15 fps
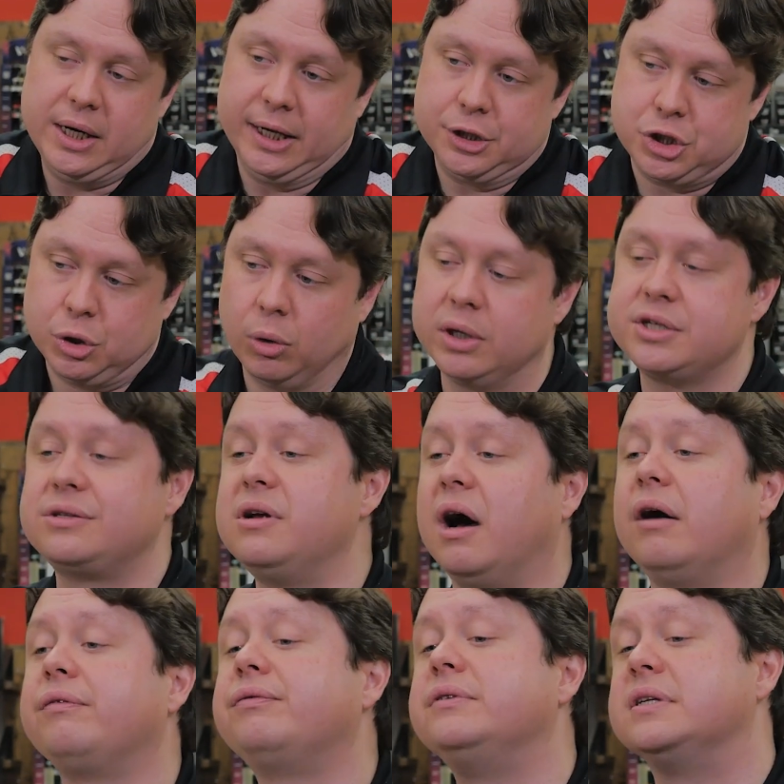It's your
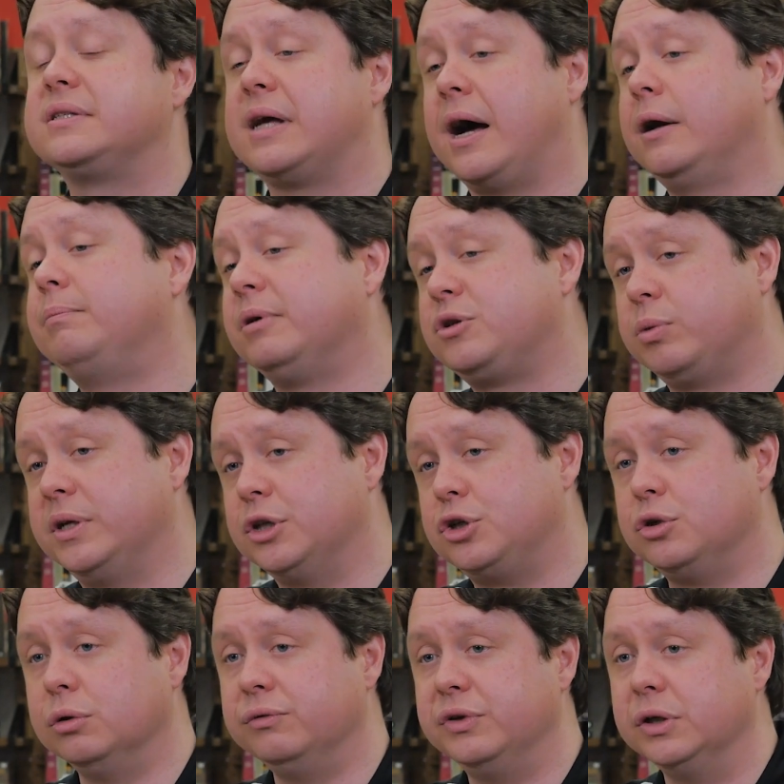stuff. Decide between the
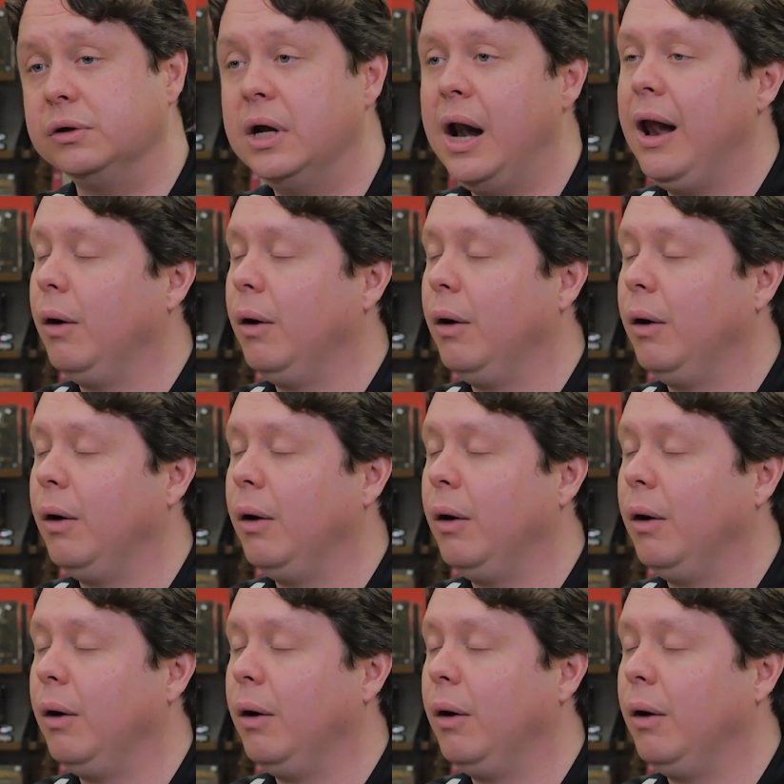two of you.